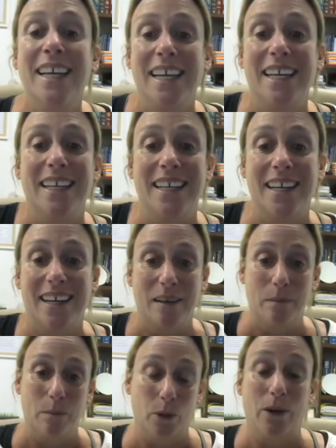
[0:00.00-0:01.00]
in
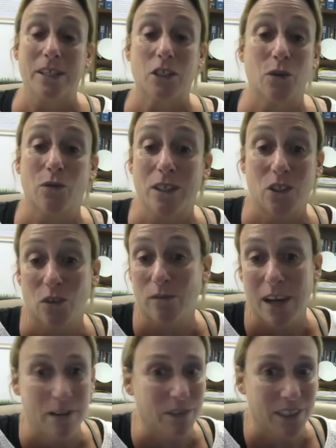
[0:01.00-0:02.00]
progression-free
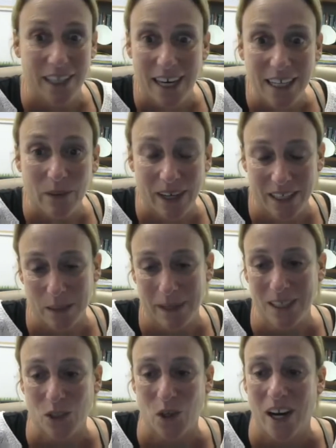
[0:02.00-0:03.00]
survival in any
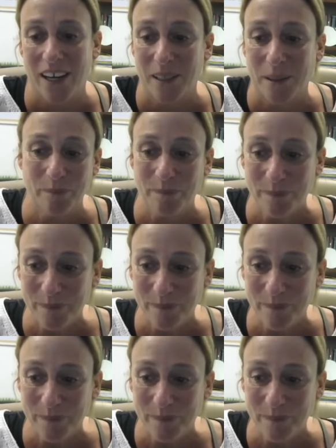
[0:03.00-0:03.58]
randomized trial.